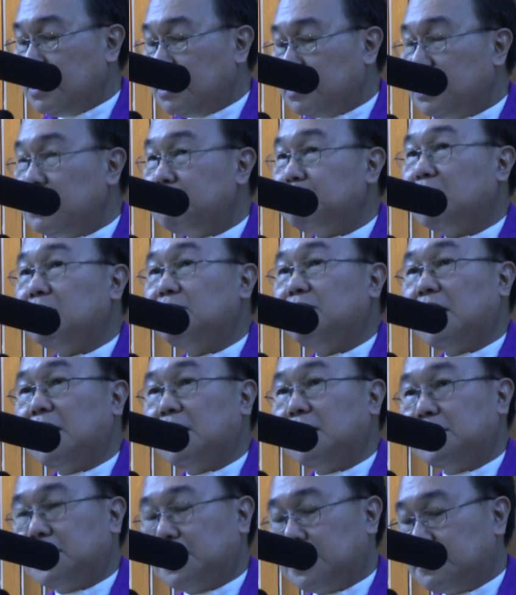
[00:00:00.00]

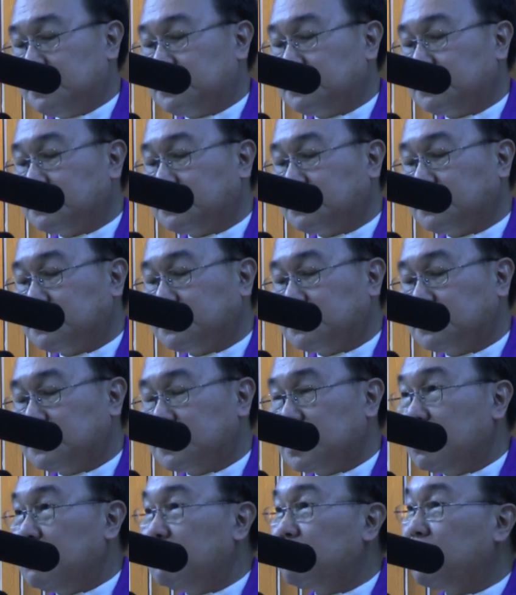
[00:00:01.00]
Deepavali
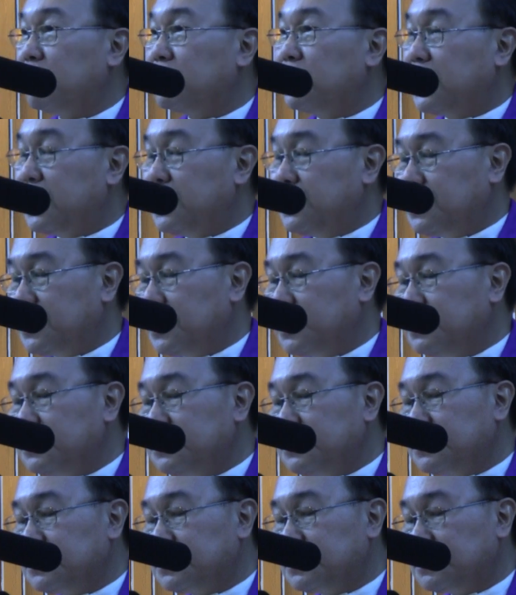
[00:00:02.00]
for the
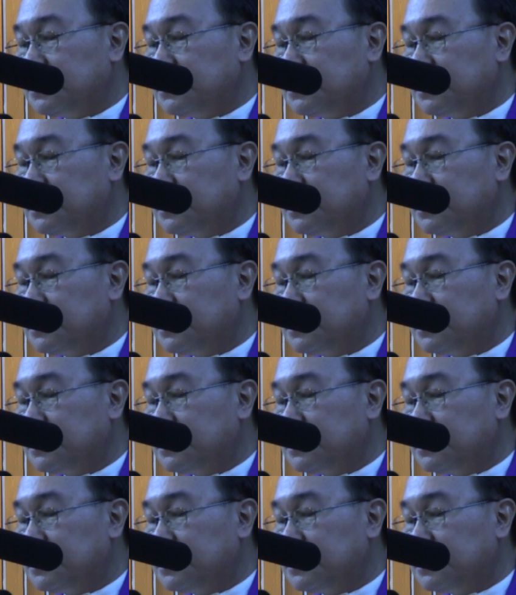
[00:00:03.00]
Indians.